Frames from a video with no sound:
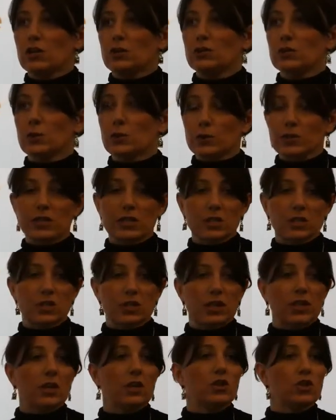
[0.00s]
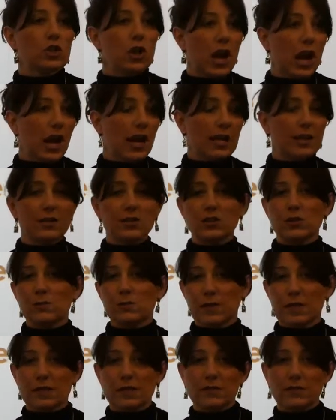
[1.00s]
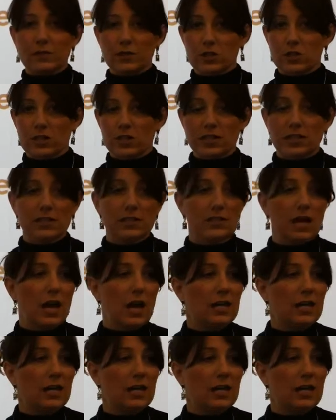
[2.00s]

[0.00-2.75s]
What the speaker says: School district trying to meet the Virginia